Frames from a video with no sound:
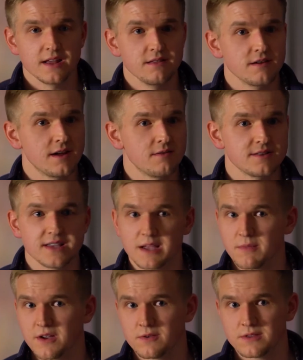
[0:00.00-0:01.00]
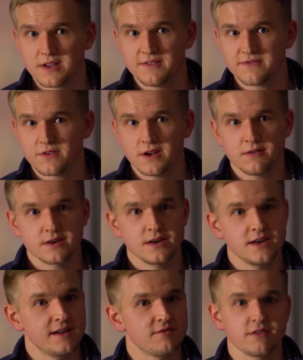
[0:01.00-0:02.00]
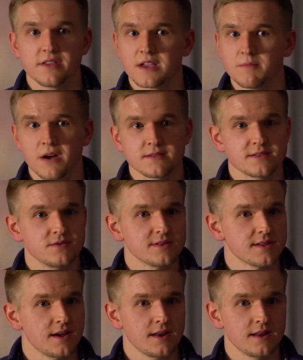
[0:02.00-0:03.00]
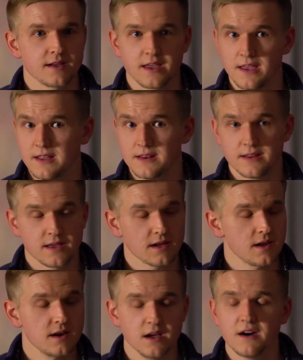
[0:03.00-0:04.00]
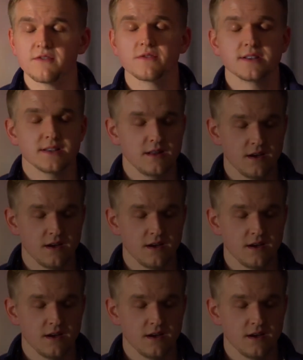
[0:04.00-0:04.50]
either I would take my own life or I would never think about suicide again. Like, enough was